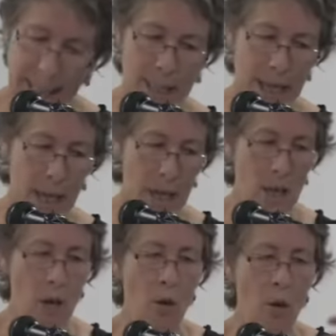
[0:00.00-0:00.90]
is that
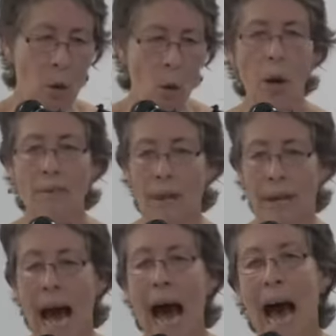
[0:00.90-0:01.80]
all of
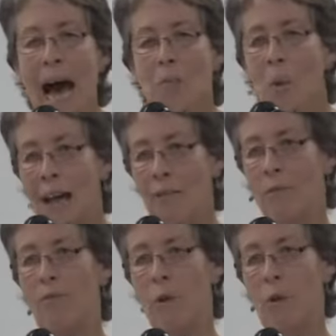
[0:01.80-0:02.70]
the hard-won
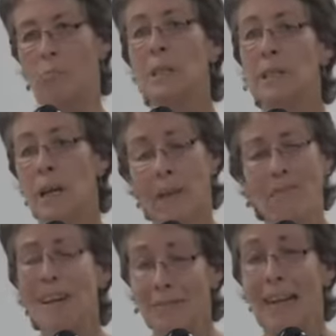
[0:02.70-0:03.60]
reforms, and
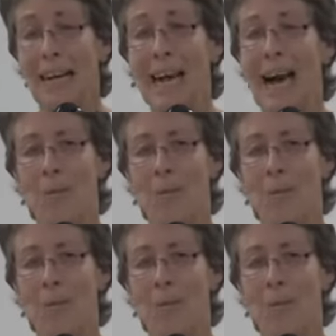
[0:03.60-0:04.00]
they've been really